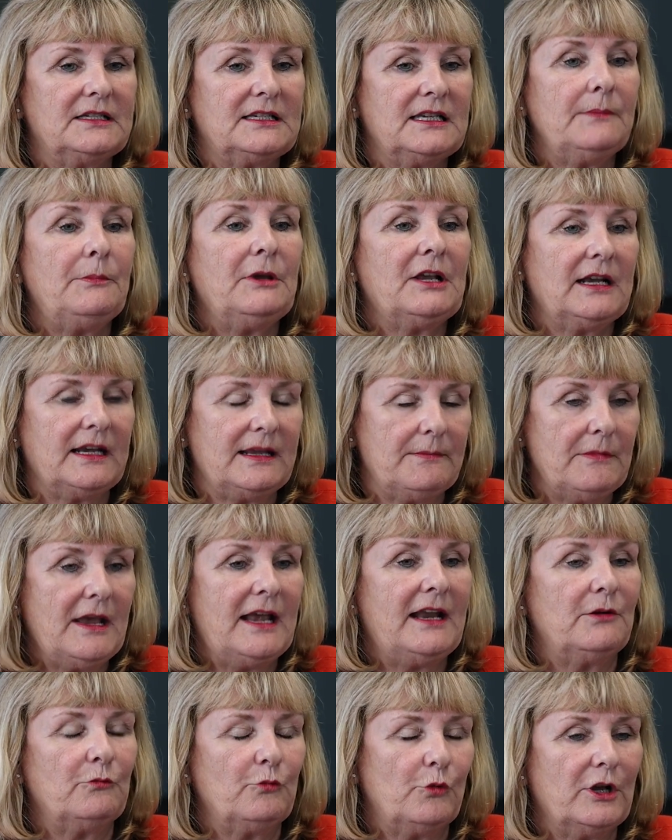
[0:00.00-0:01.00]
typically
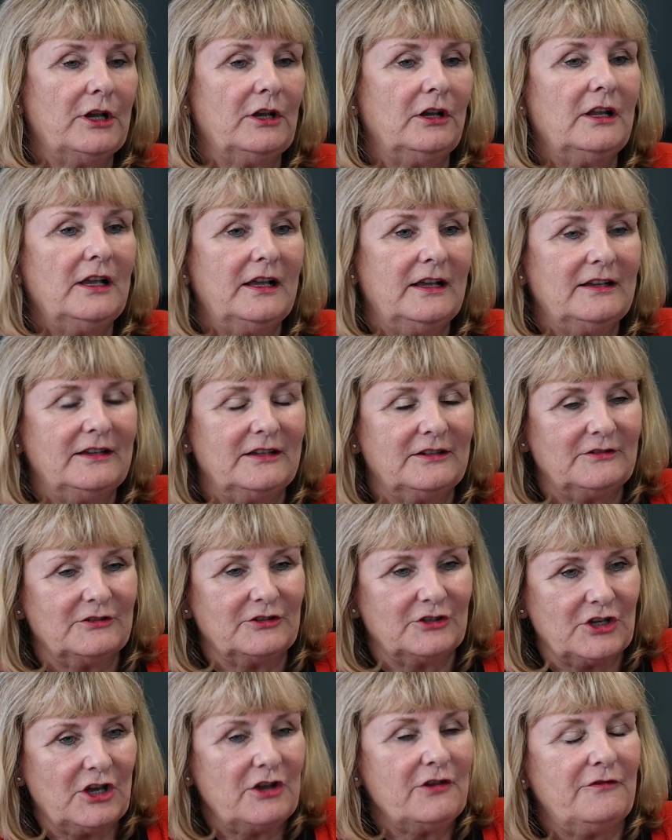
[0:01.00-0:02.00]
men will
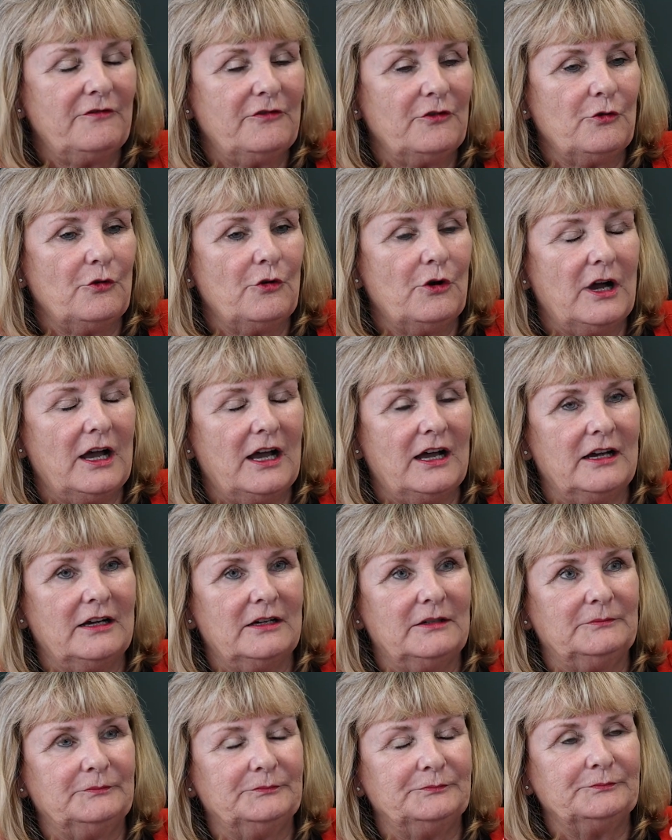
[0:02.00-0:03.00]
go for
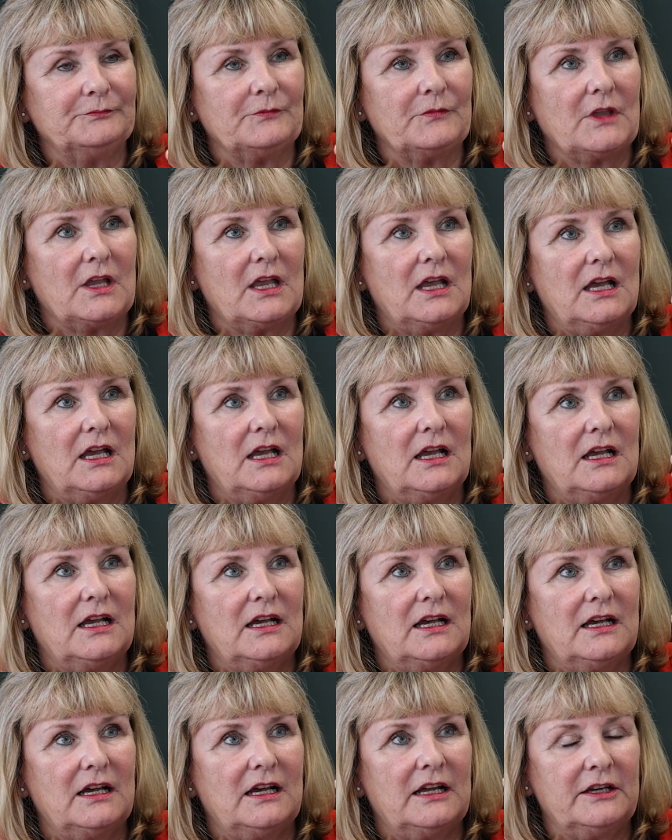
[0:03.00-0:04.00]
an
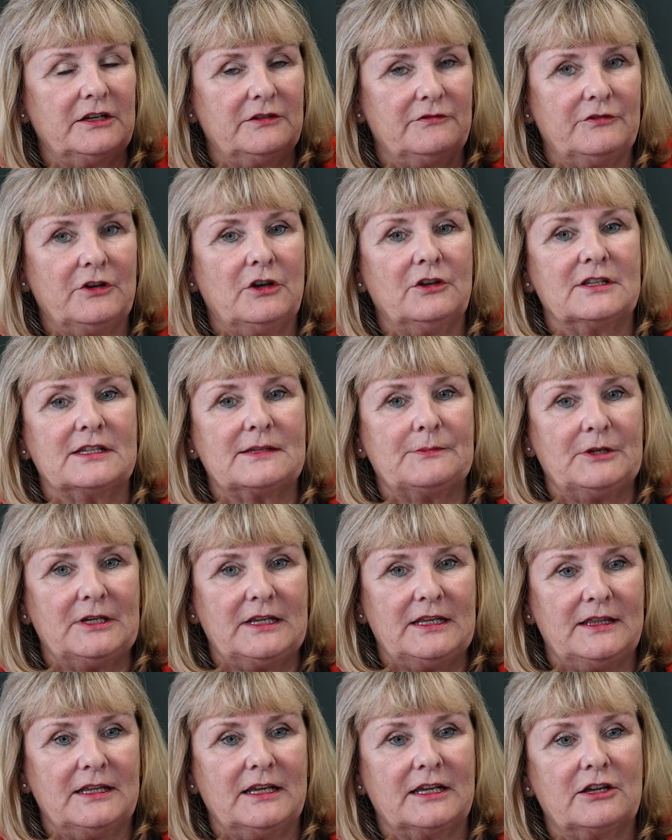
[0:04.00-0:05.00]

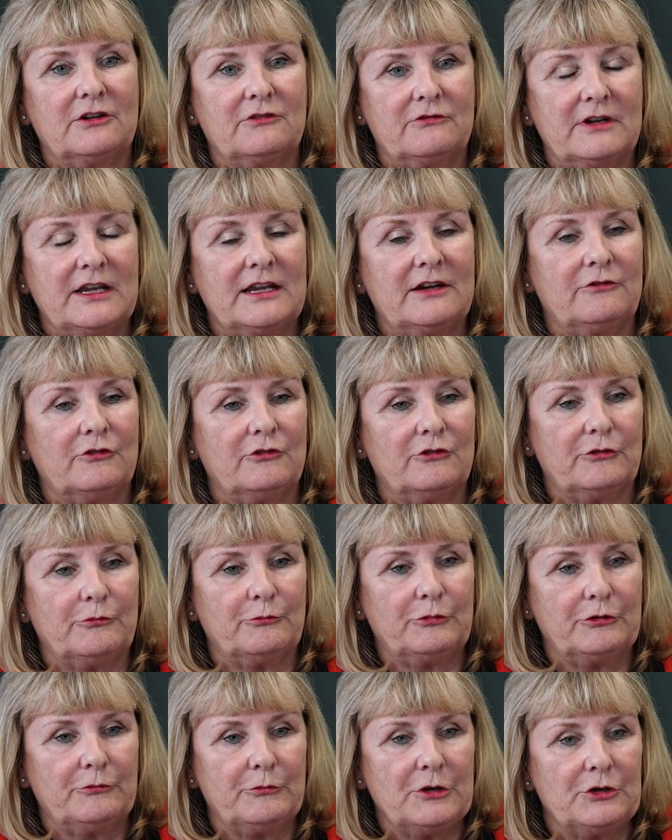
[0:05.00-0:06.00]
advancement in their career or a
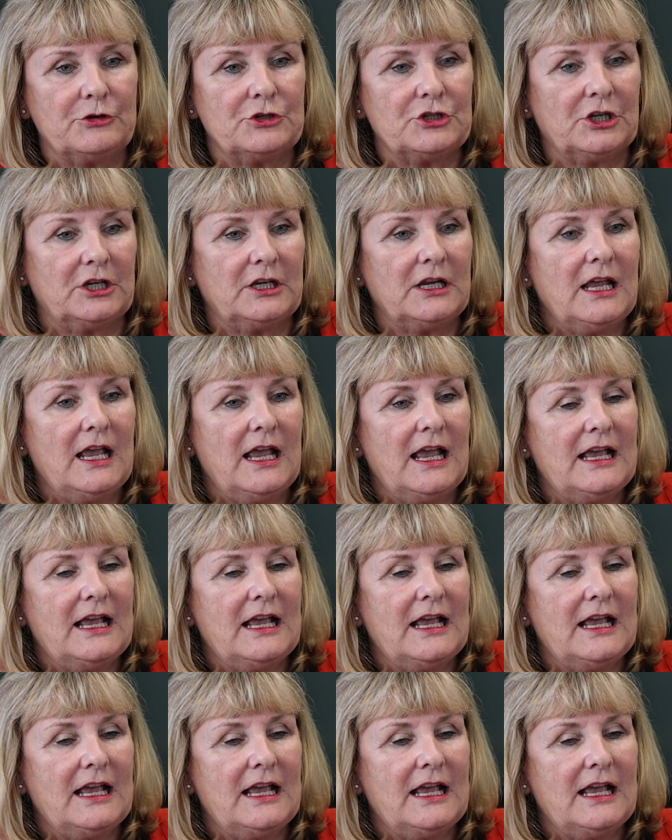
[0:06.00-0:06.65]
promotion.